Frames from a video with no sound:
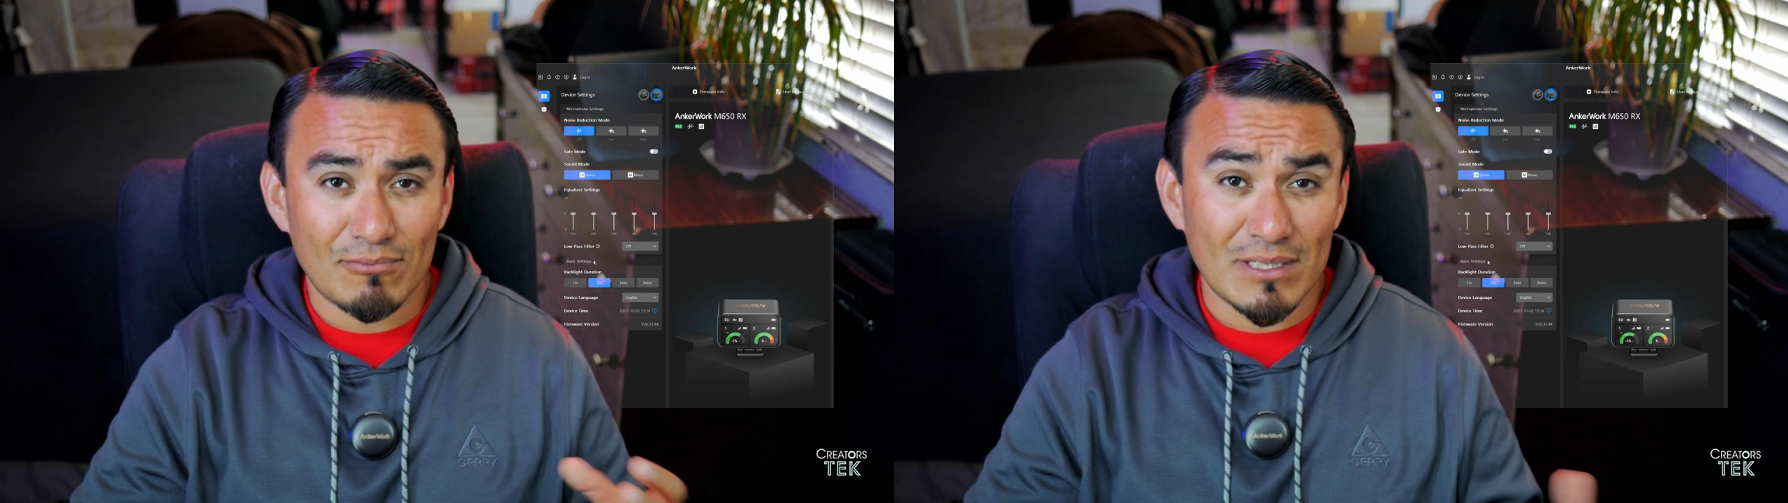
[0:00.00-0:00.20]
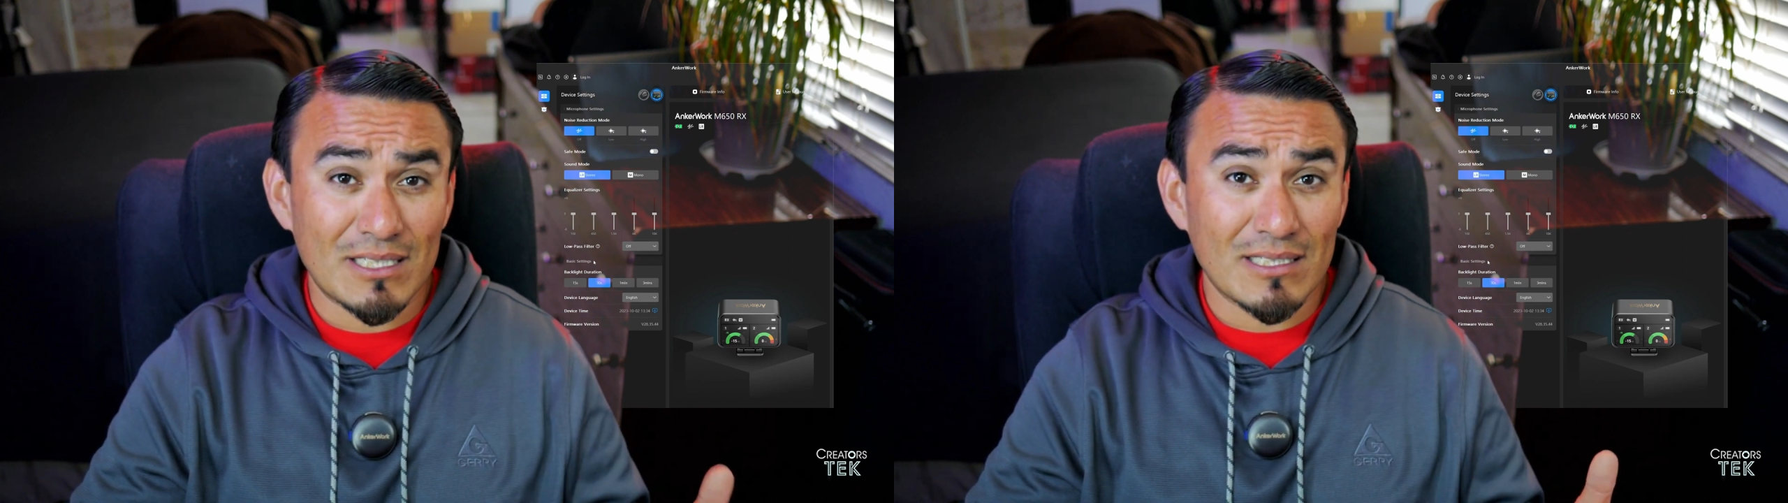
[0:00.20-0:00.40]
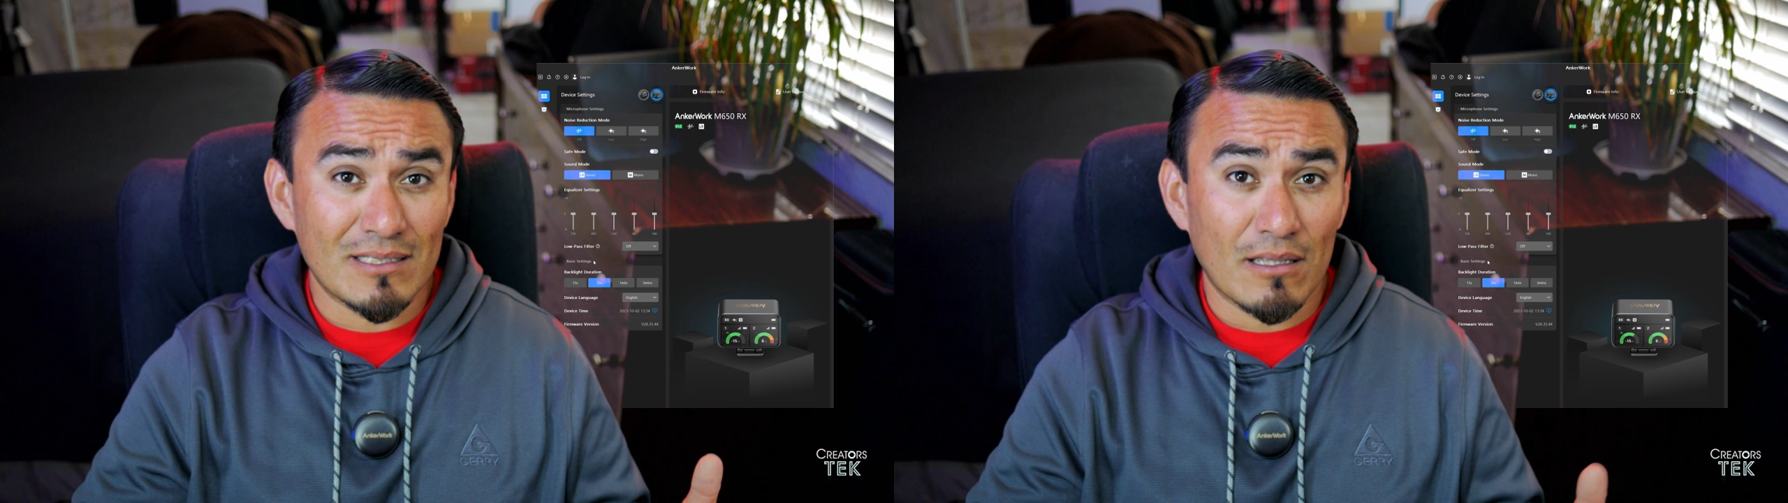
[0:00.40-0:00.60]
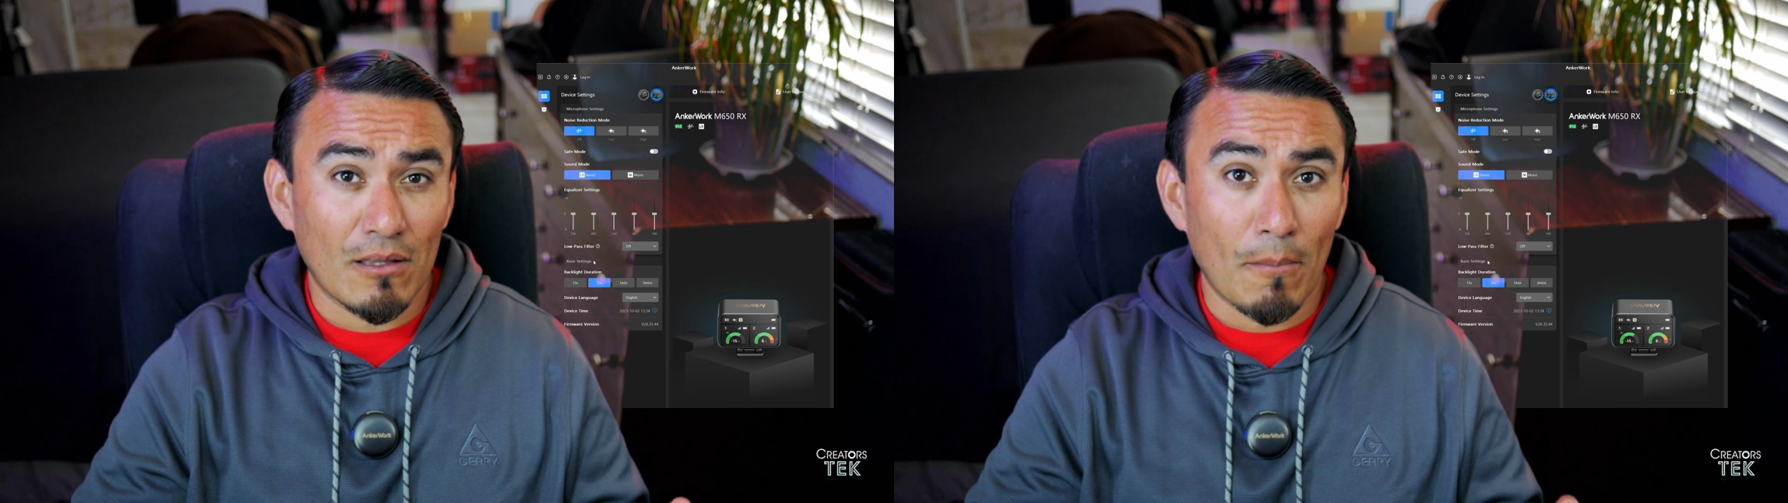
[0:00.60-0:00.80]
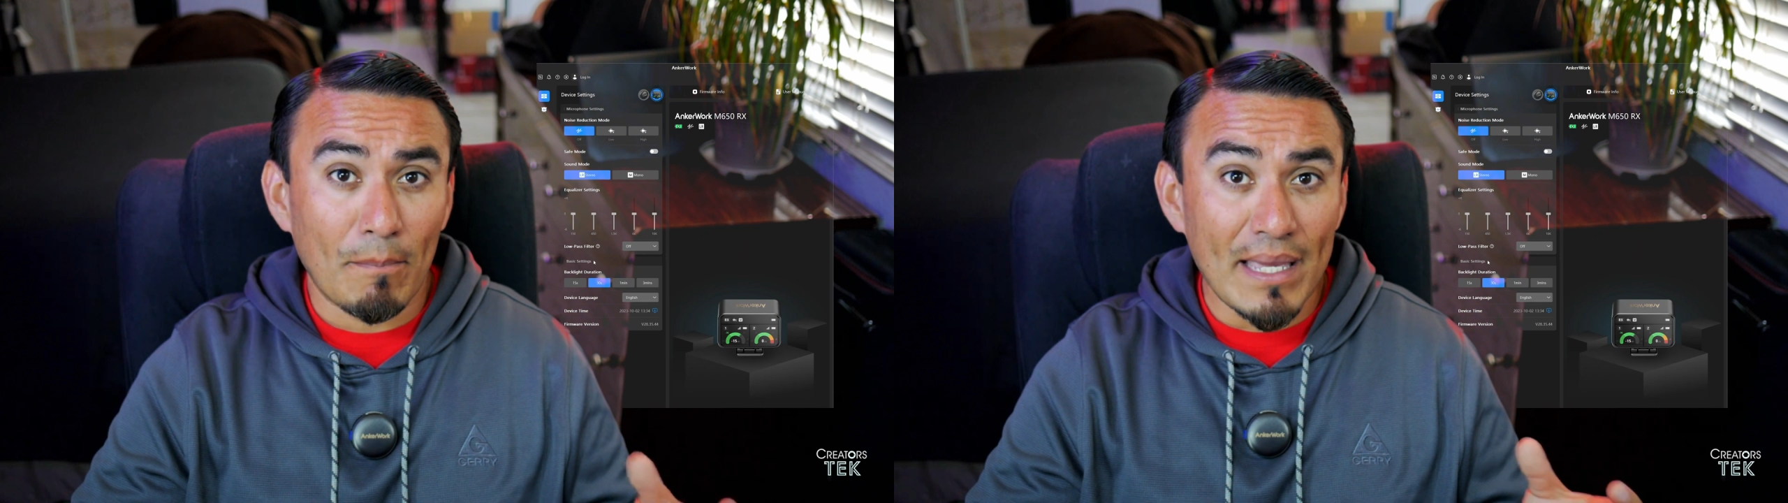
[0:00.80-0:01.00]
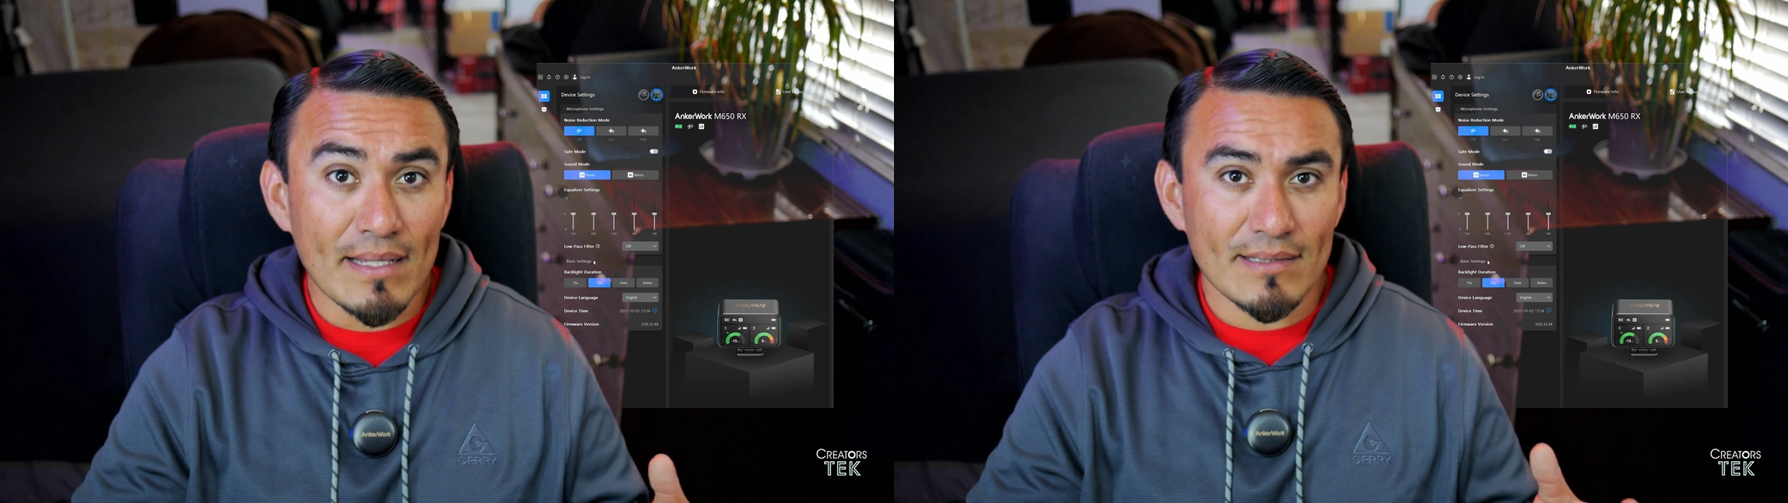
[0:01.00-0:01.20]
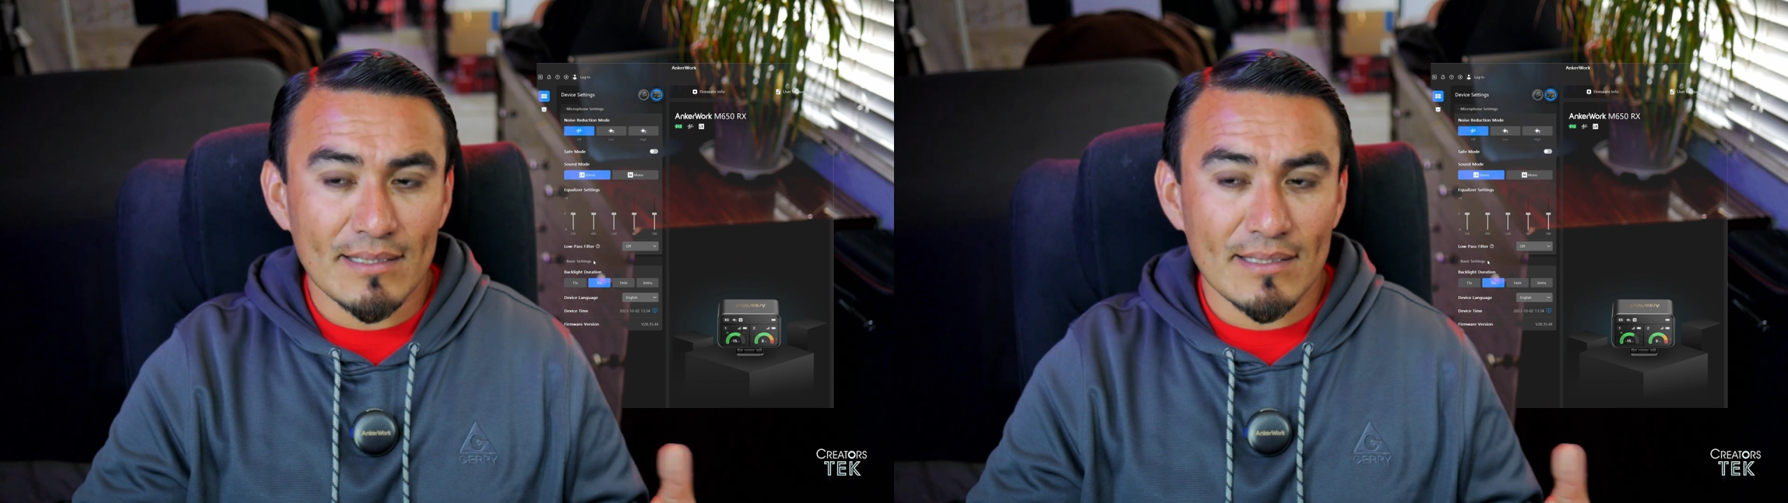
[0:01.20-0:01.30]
which is the bass